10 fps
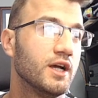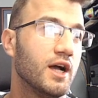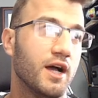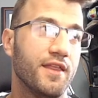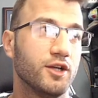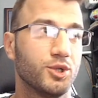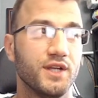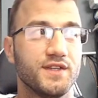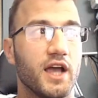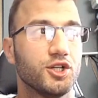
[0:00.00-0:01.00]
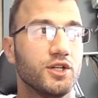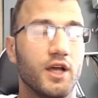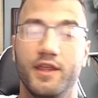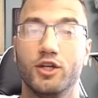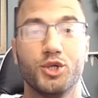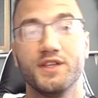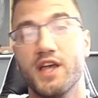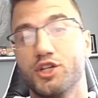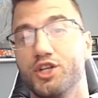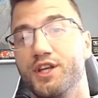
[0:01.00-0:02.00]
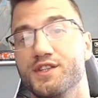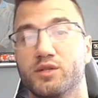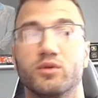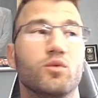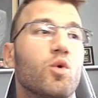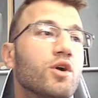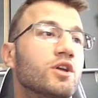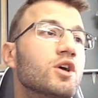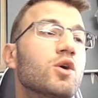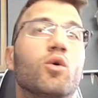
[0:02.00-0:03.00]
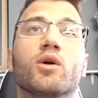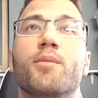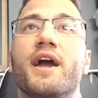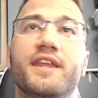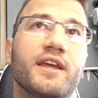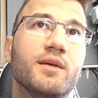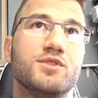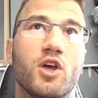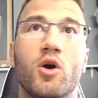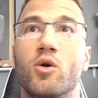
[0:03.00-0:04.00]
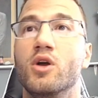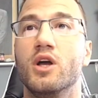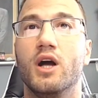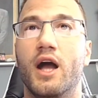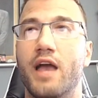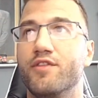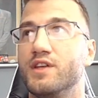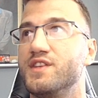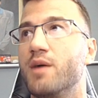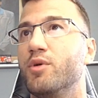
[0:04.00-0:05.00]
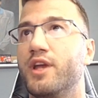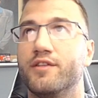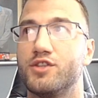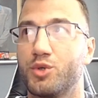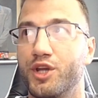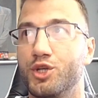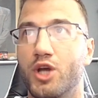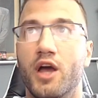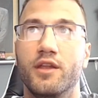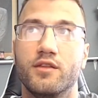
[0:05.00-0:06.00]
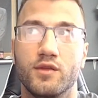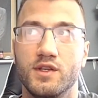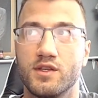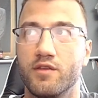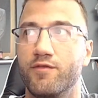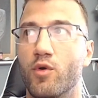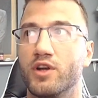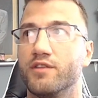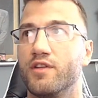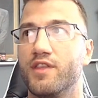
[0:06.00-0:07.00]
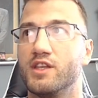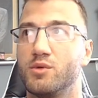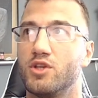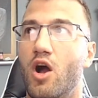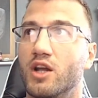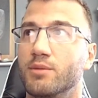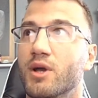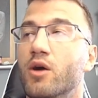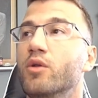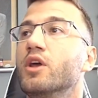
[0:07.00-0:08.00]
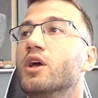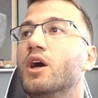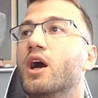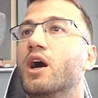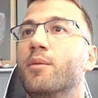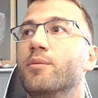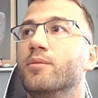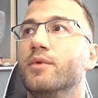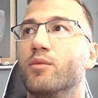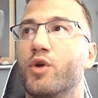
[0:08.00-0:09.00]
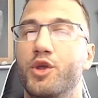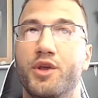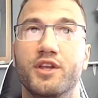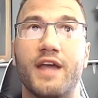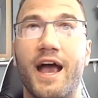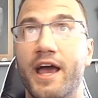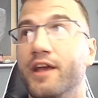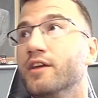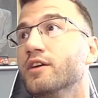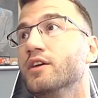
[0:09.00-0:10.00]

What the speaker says: that a transaction is a reward or mining income. So I have an example here of a screenshot. So these are the four different things we talked about where you can tag